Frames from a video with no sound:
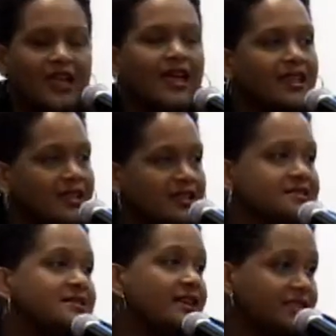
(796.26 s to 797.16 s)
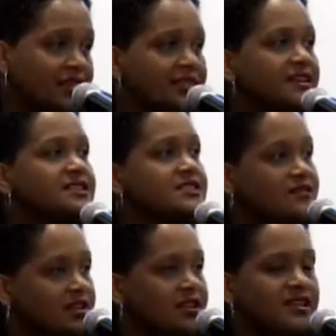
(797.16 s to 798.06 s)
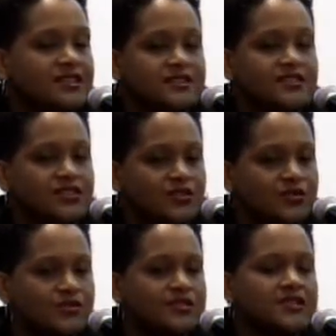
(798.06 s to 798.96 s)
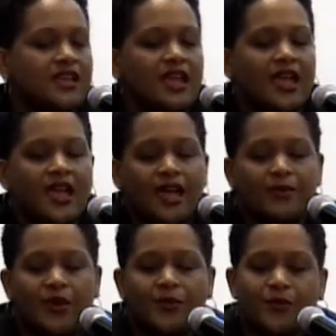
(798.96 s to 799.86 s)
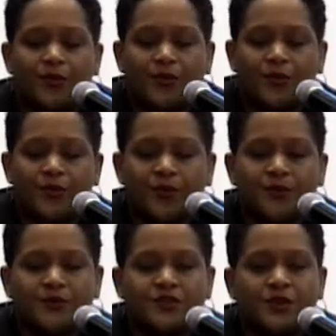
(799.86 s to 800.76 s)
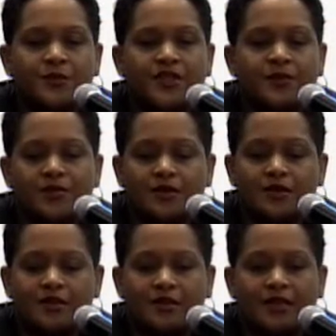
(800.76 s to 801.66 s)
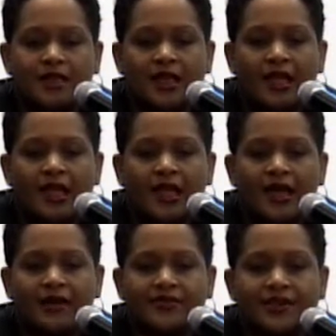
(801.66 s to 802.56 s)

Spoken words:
And yes, I think it's fairly easy to use. But some people have